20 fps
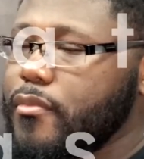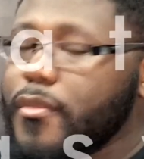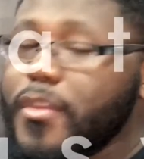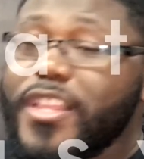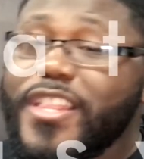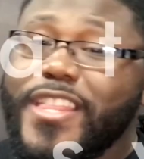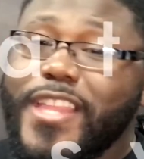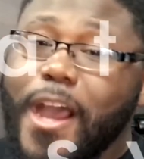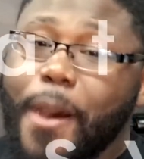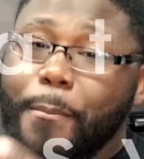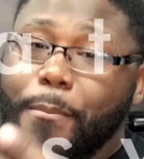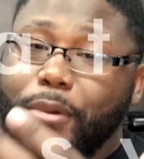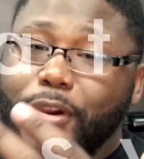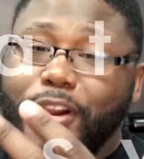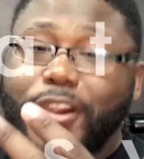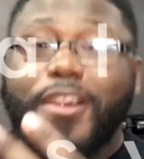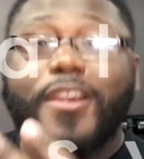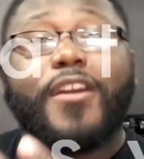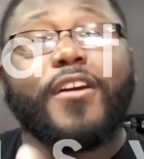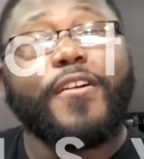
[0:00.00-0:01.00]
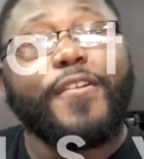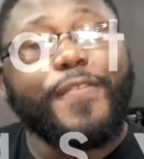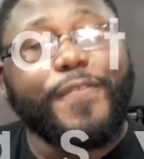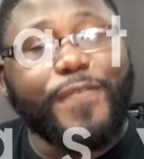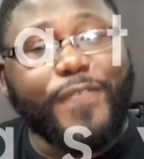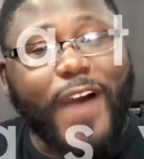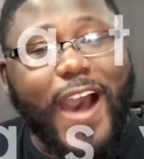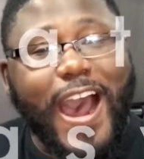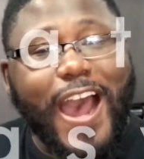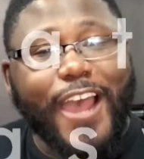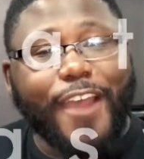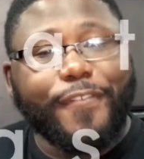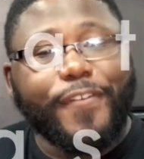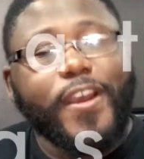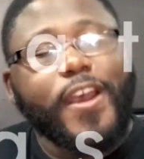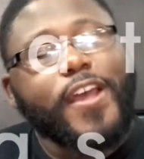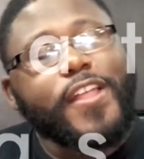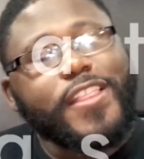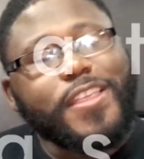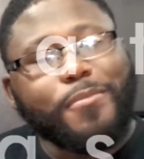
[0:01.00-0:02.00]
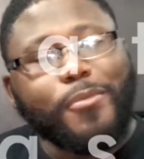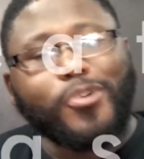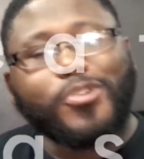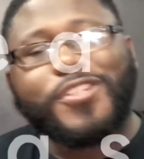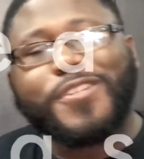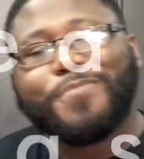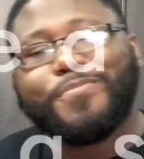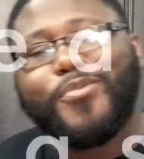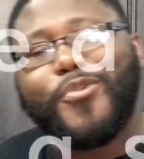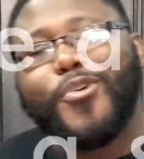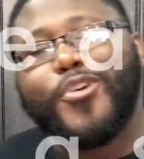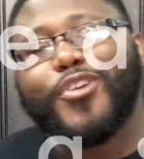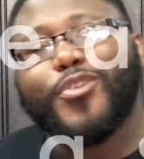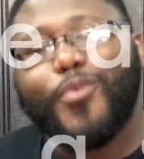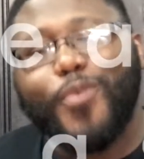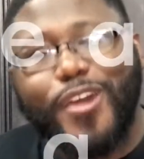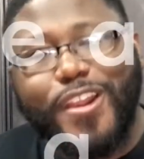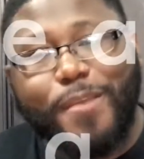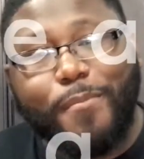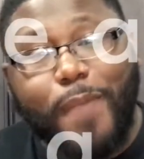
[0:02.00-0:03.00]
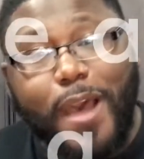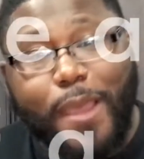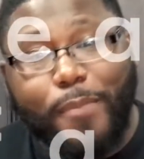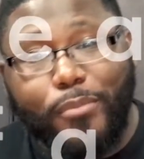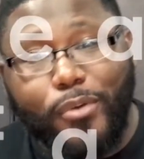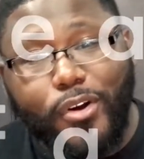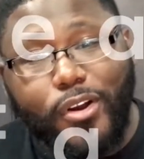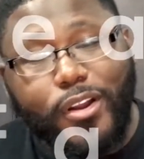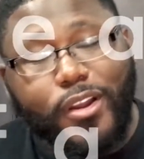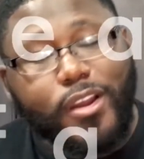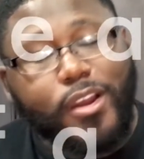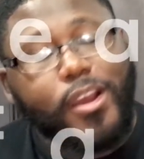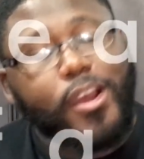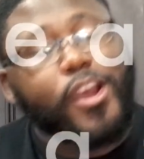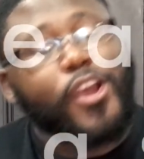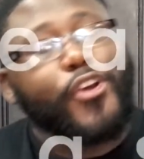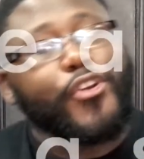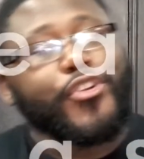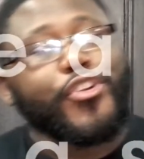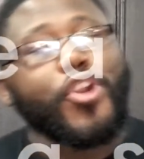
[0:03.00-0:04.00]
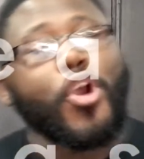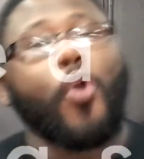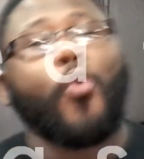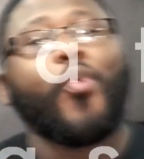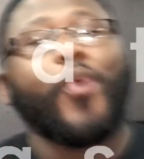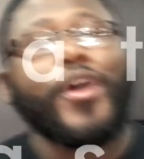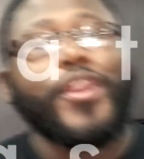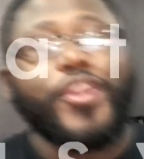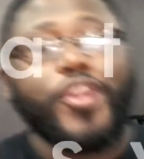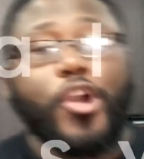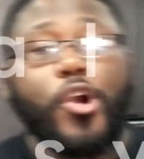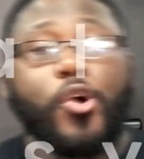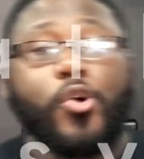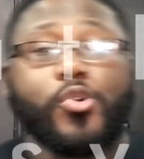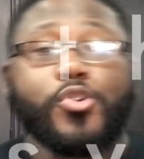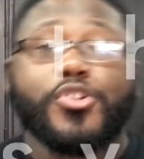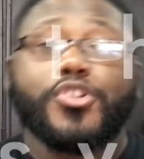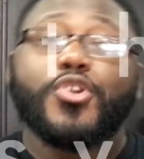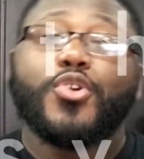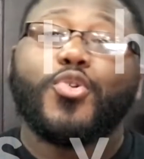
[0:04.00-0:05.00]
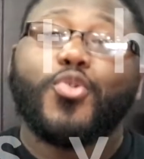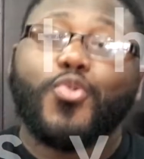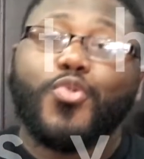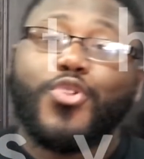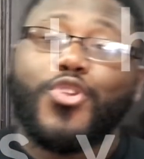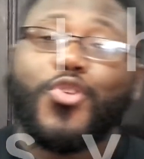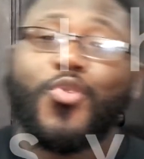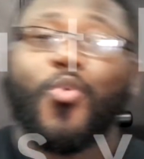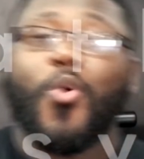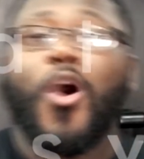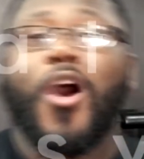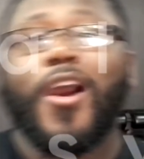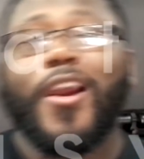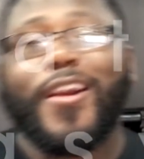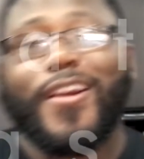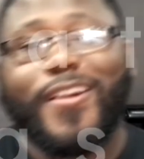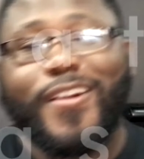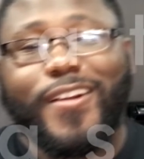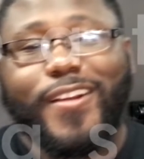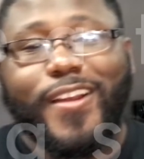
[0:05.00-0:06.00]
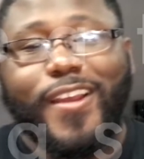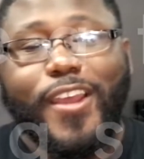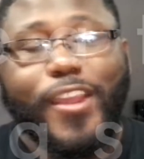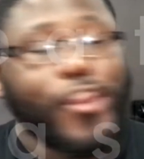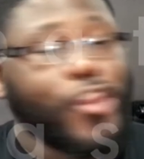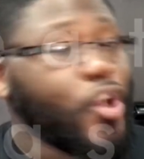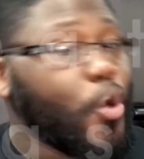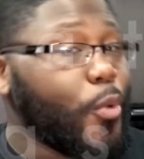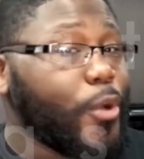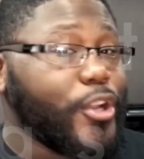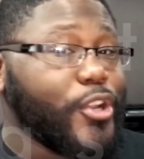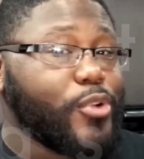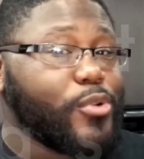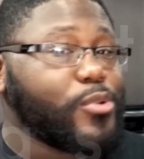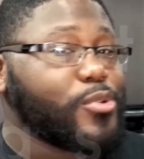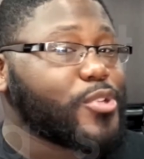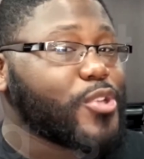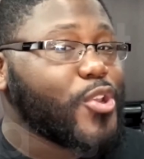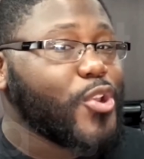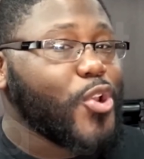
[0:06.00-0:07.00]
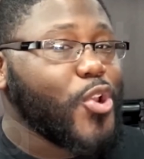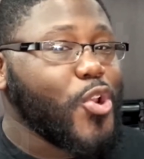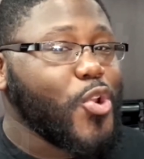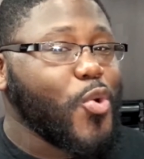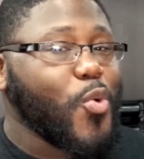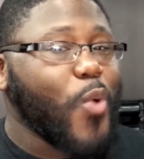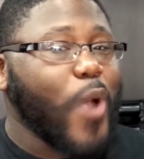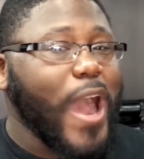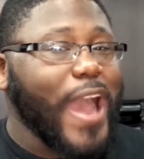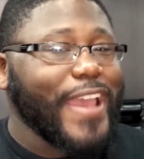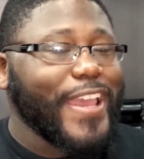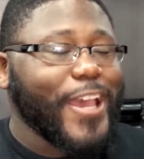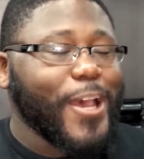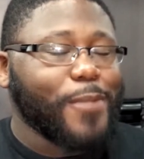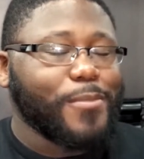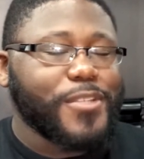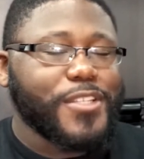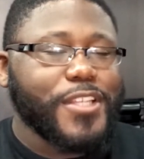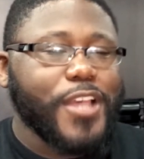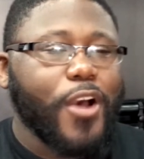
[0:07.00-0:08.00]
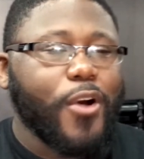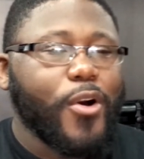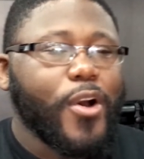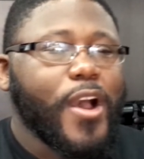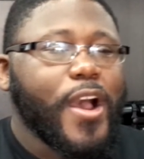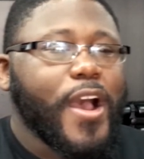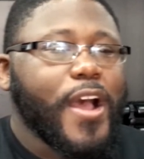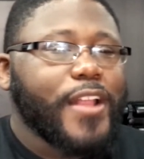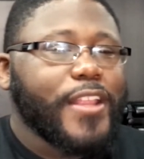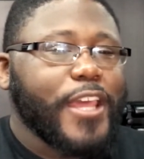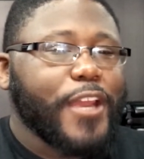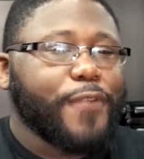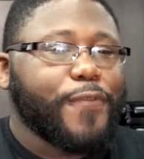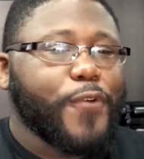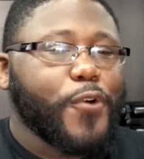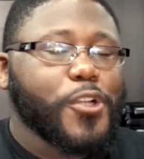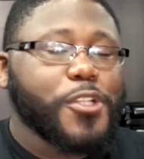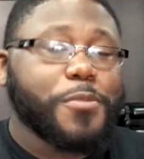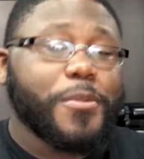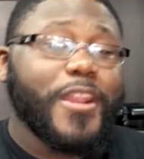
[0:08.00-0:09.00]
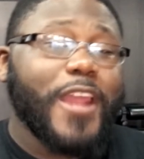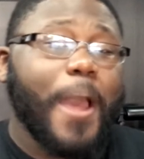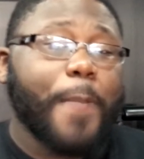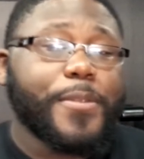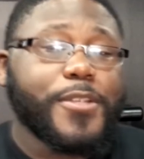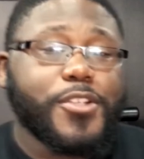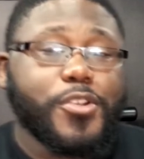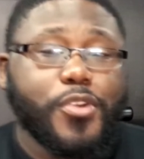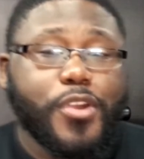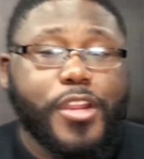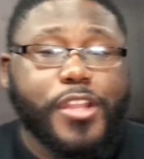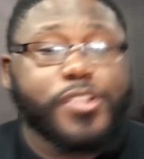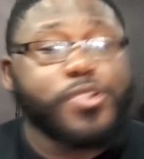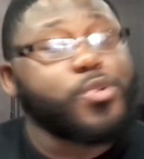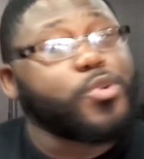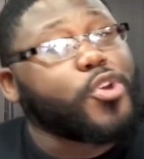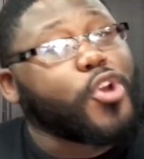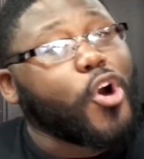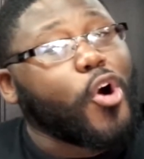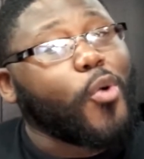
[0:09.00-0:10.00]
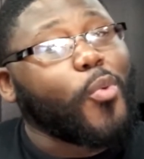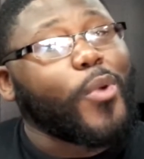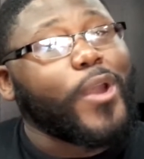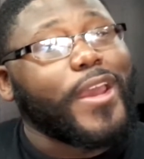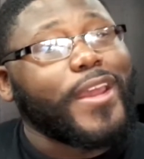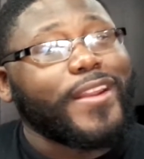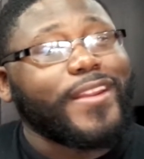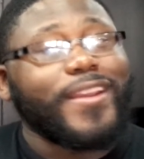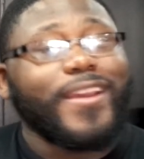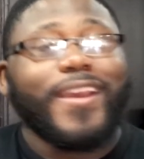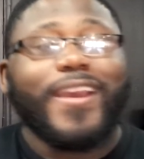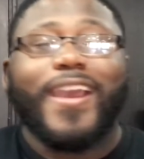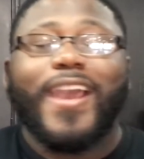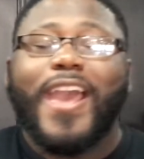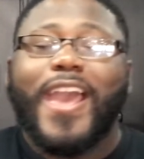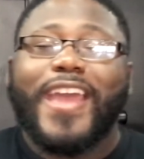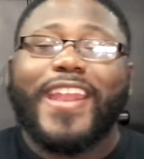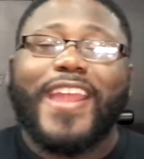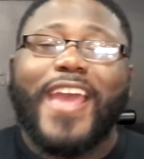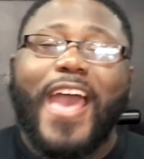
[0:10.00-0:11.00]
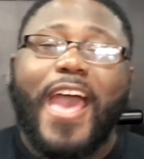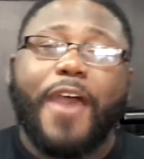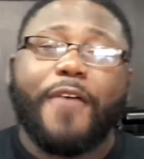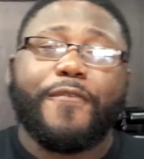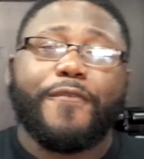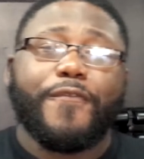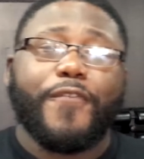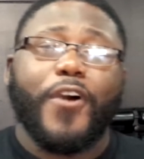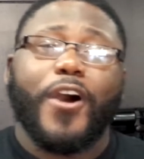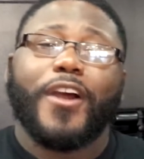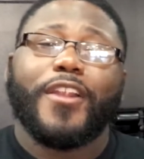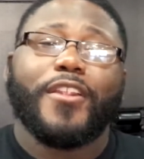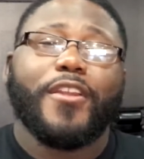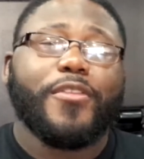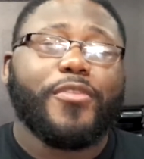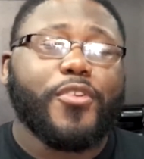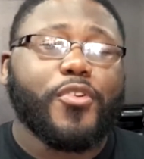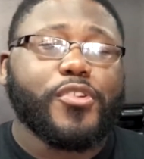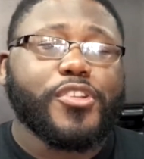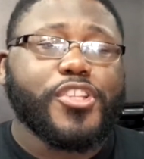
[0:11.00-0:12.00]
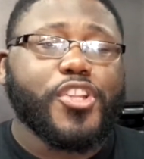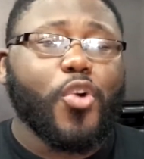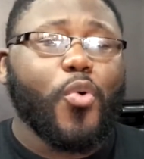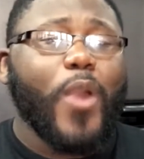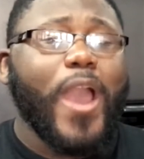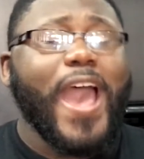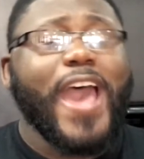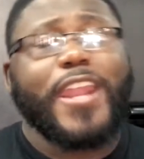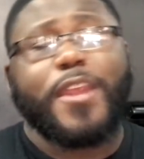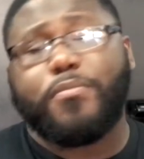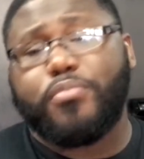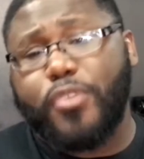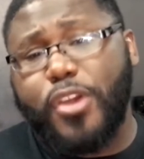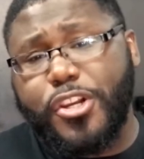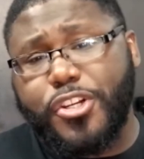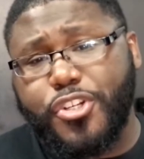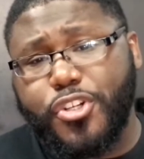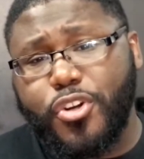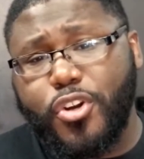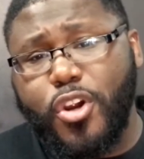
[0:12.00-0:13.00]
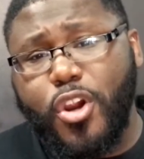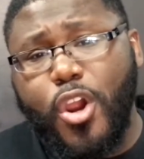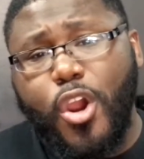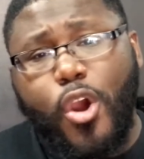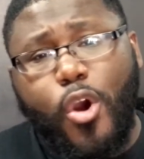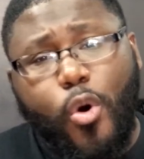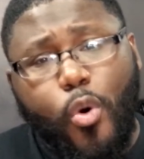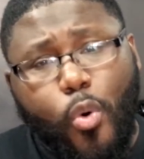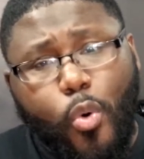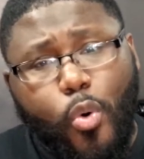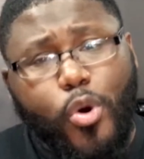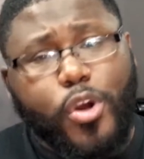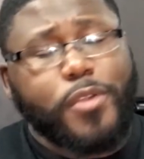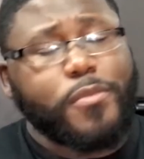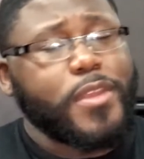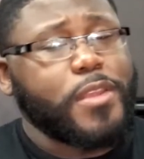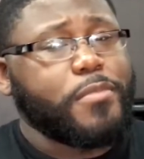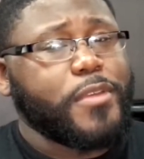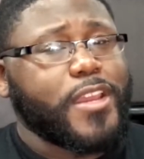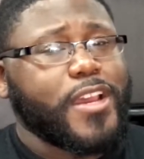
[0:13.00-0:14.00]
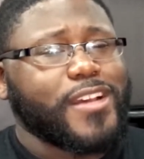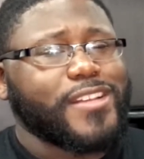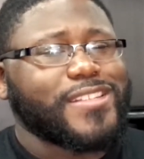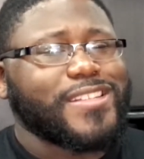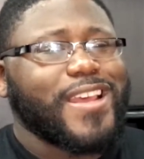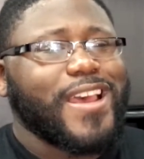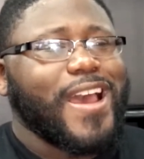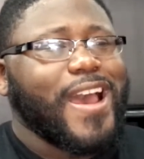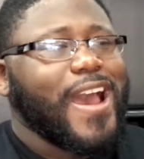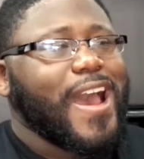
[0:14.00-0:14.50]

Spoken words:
Number 5, the most important one in my book. No one knows who you are. No one knows who I am. So that affords me the opportunity to go in and have fun. There is no added pressure on me because